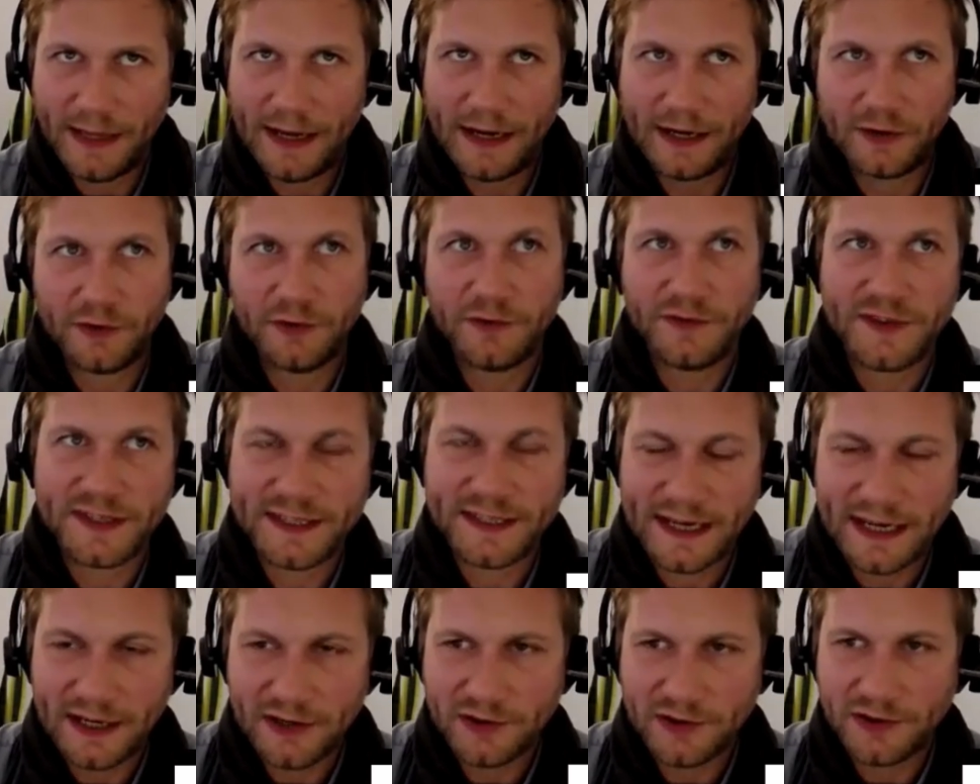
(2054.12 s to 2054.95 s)

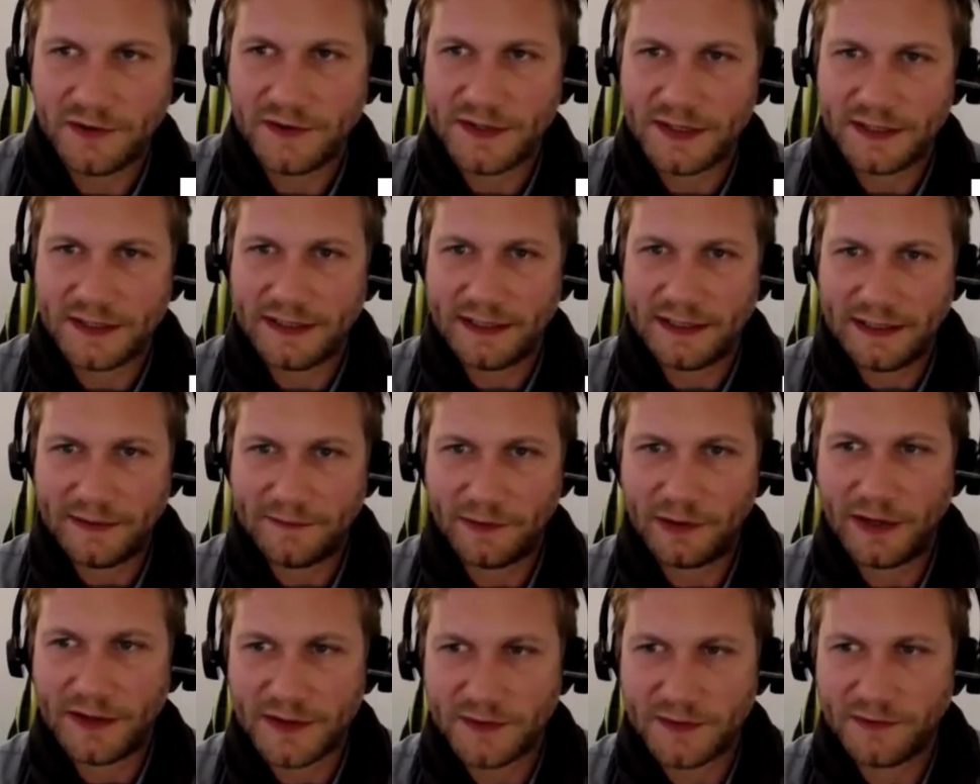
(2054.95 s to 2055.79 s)
contestations and the
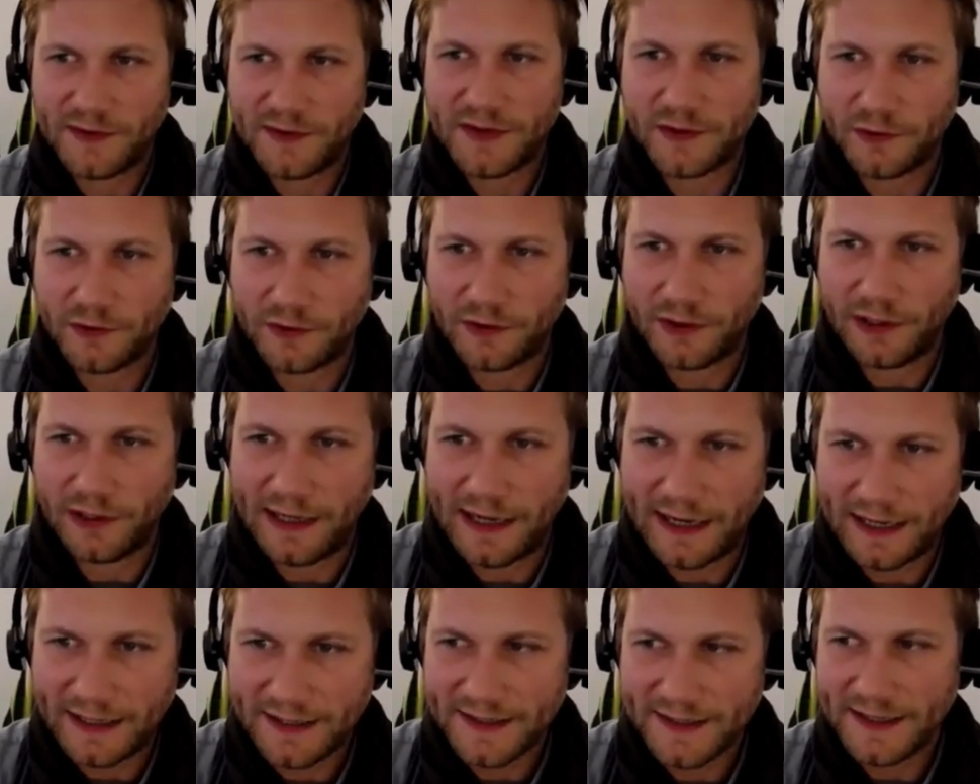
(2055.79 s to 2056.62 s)
different kinds of
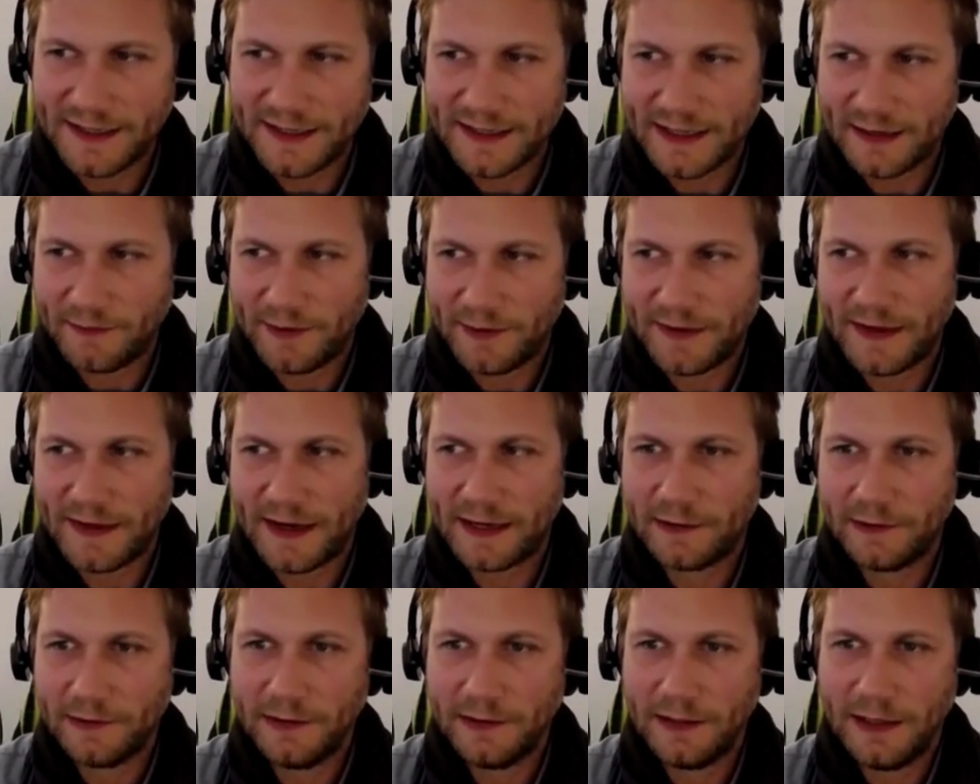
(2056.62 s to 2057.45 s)
historical legacies that we
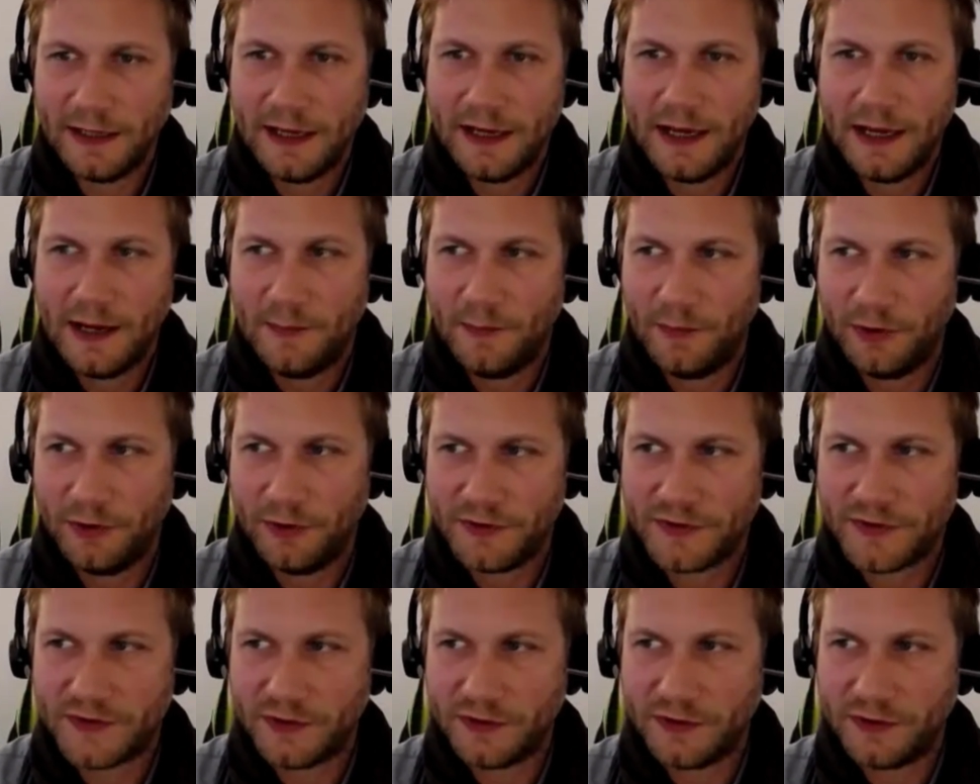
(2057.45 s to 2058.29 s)
tackle,
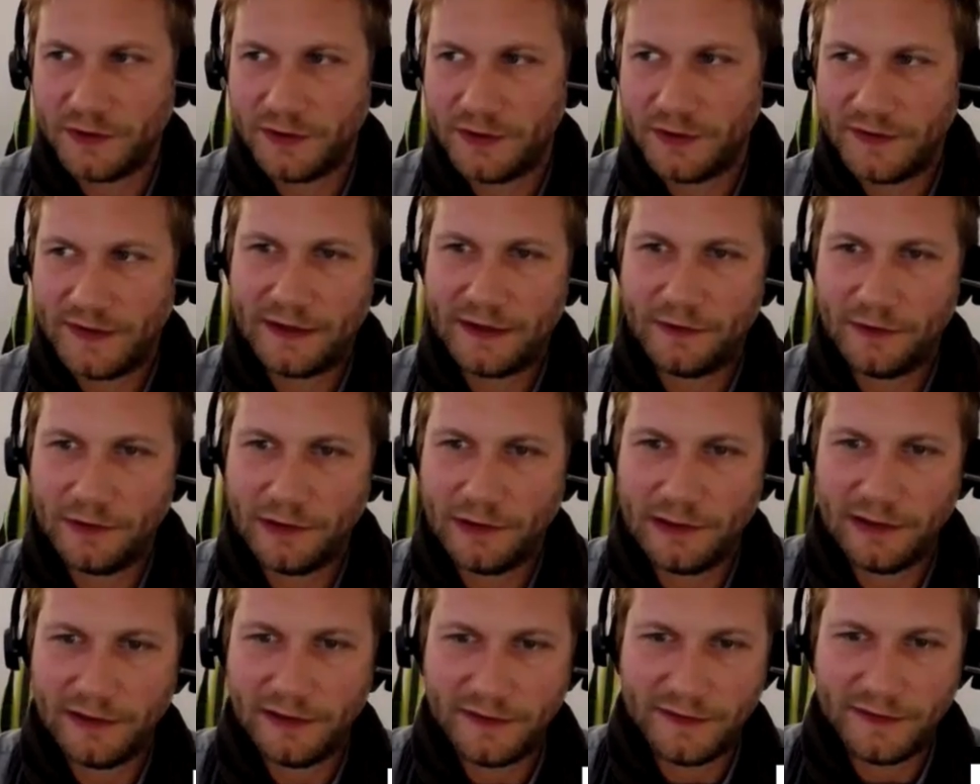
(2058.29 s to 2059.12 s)
but also they're
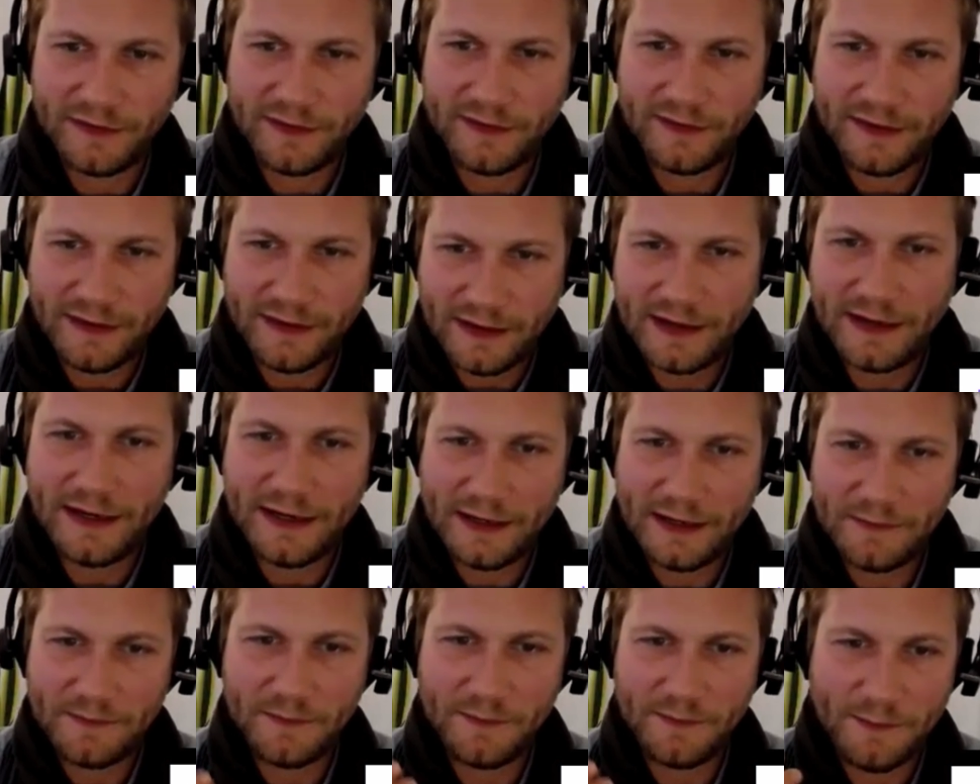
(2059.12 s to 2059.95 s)
all
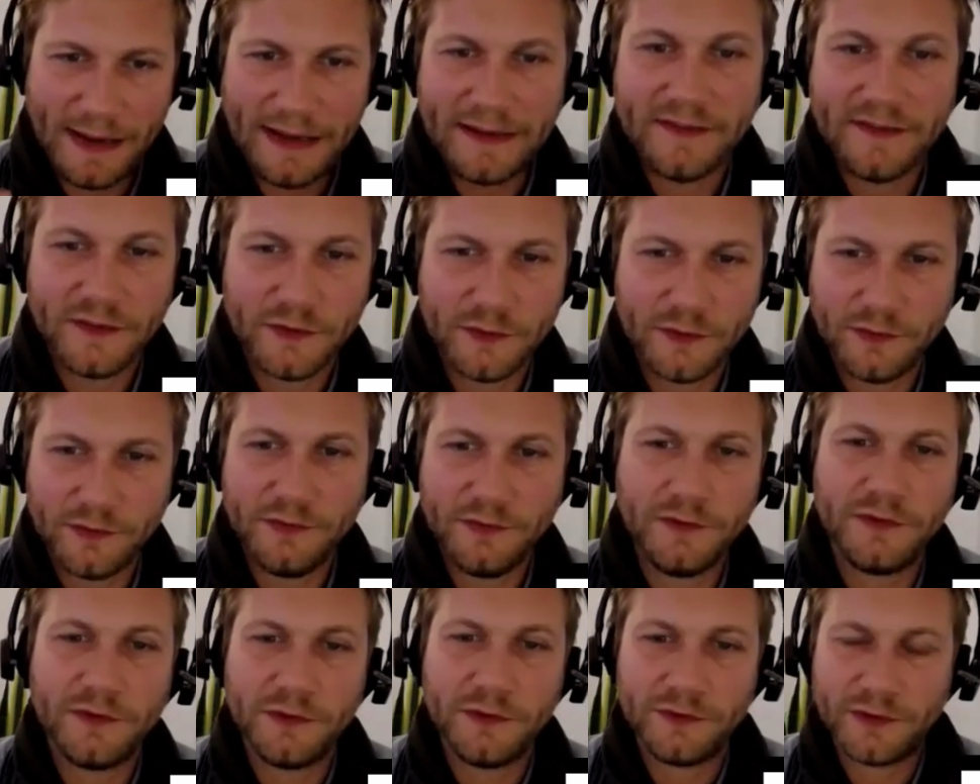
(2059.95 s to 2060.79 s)
meant
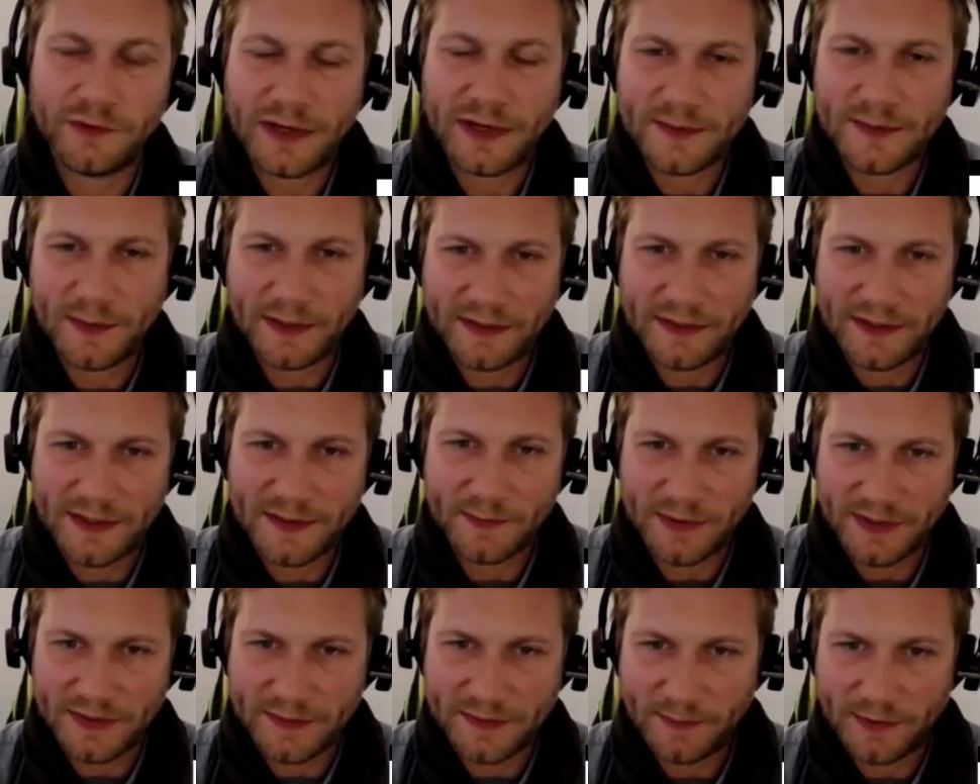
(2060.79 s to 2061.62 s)
to transmit a
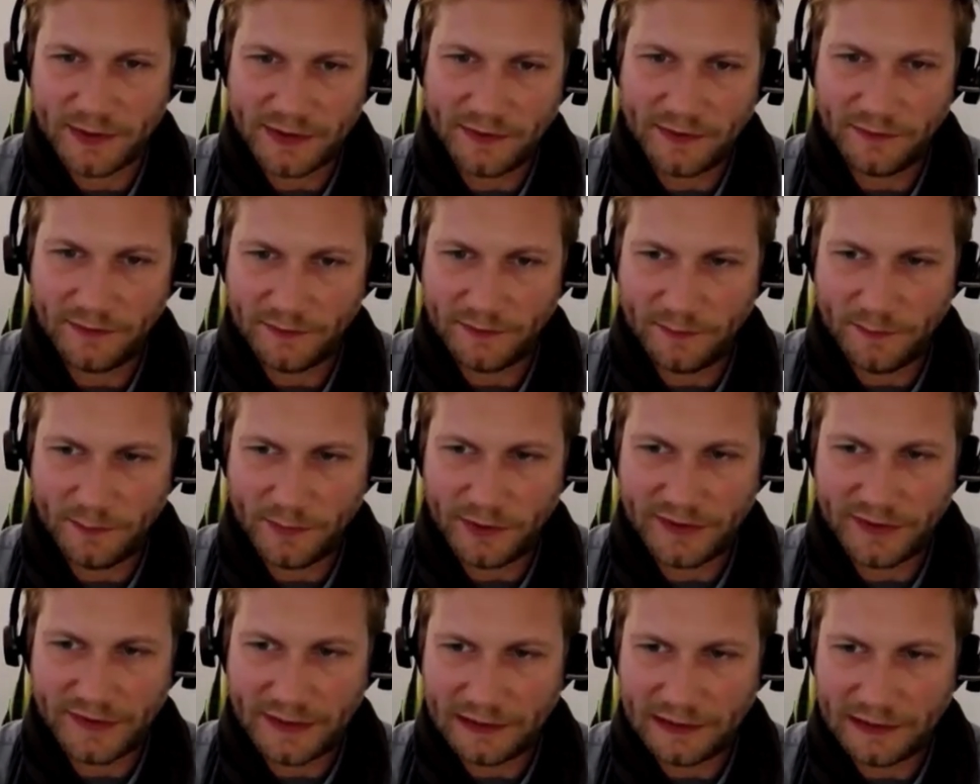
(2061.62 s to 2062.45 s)

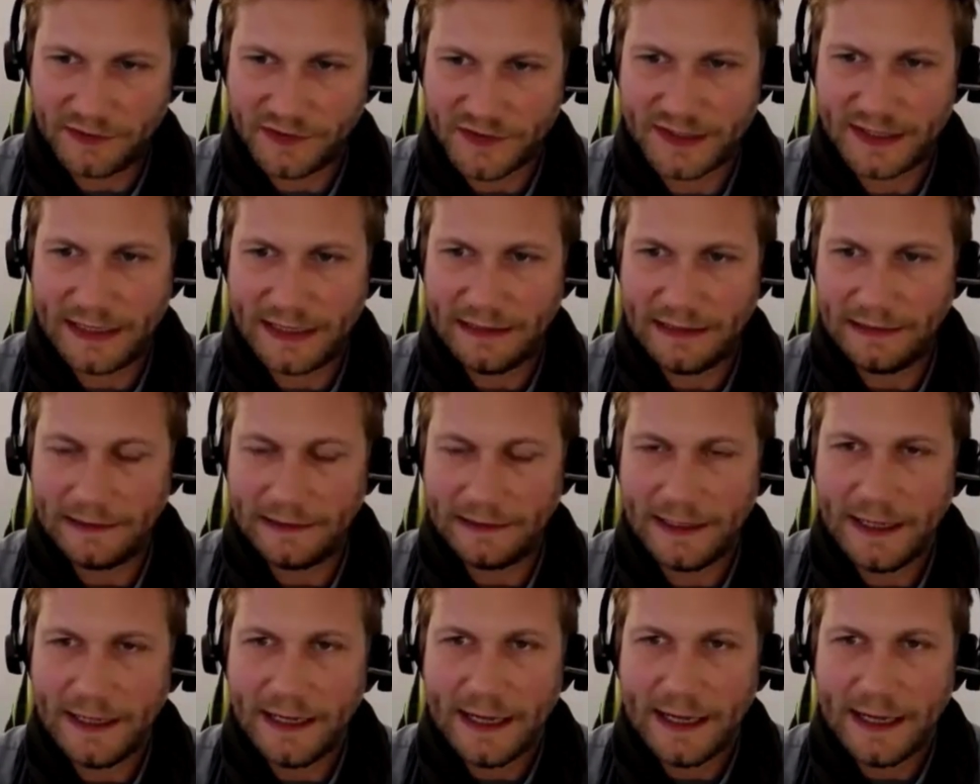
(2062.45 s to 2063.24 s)
particular skill.